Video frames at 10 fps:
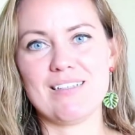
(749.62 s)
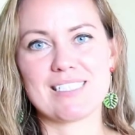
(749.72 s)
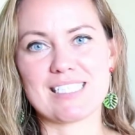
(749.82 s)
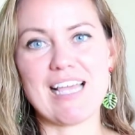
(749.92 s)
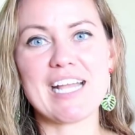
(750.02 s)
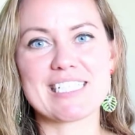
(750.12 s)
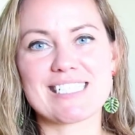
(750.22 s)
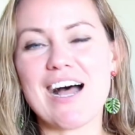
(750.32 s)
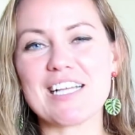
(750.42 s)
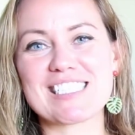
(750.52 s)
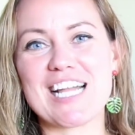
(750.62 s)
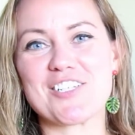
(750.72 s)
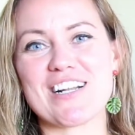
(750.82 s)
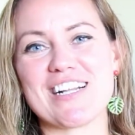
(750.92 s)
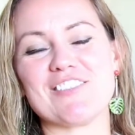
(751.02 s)
slang is not
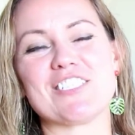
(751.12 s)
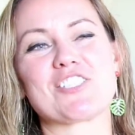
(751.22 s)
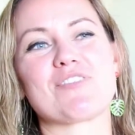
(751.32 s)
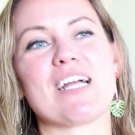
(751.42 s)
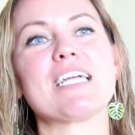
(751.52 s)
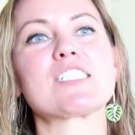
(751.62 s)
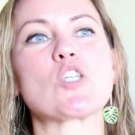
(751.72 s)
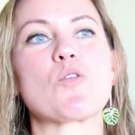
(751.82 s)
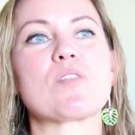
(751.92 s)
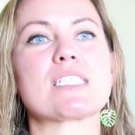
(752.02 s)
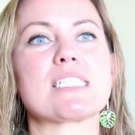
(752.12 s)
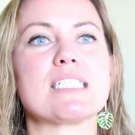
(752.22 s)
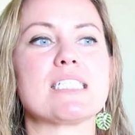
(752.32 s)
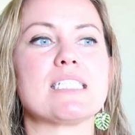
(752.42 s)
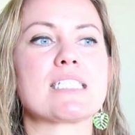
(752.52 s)
standard English, right? So this
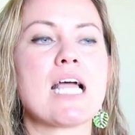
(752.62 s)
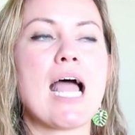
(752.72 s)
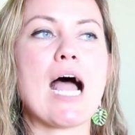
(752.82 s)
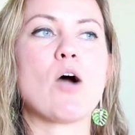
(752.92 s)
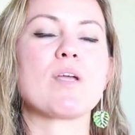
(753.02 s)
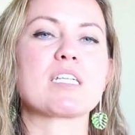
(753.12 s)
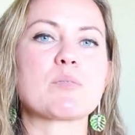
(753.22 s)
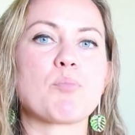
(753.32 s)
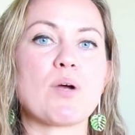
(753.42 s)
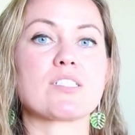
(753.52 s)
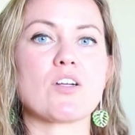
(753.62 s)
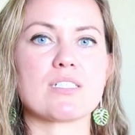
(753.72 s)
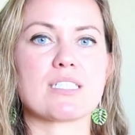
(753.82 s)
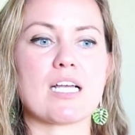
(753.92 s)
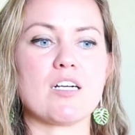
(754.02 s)
is how we express
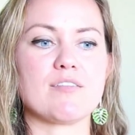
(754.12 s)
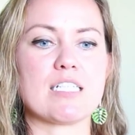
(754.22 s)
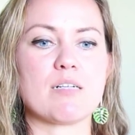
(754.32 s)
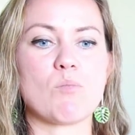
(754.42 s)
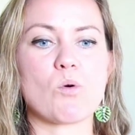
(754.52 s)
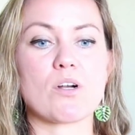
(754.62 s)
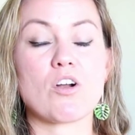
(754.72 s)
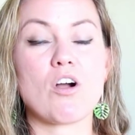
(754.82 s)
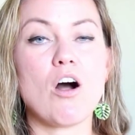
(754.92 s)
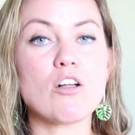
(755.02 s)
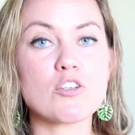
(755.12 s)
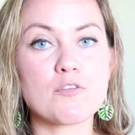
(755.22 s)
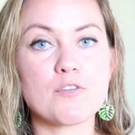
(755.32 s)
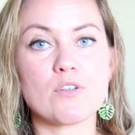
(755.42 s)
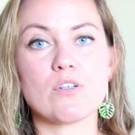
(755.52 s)
ourselves in a more
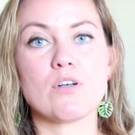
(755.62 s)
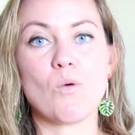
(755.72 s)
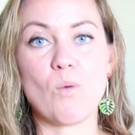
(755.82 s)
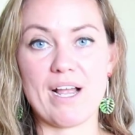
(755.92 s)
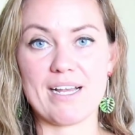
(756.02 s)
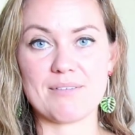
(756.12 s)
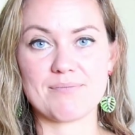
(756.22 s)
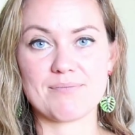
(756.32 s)
colorful way.